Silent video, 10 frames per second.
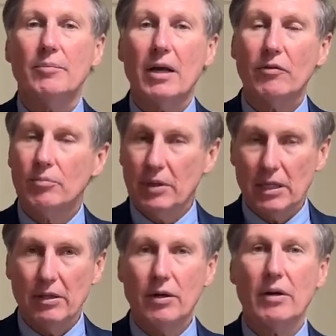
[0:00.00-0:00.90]

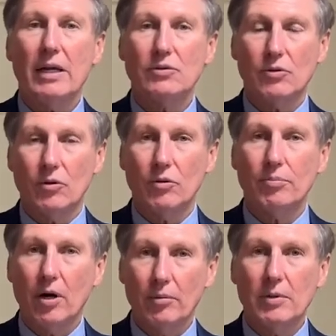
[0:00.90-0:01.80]
Everybody there has their own
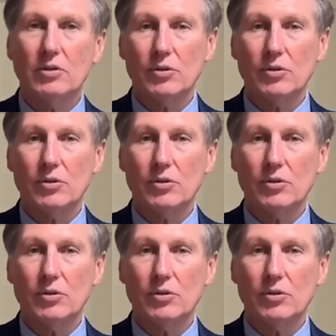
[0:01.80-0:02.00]
apartment,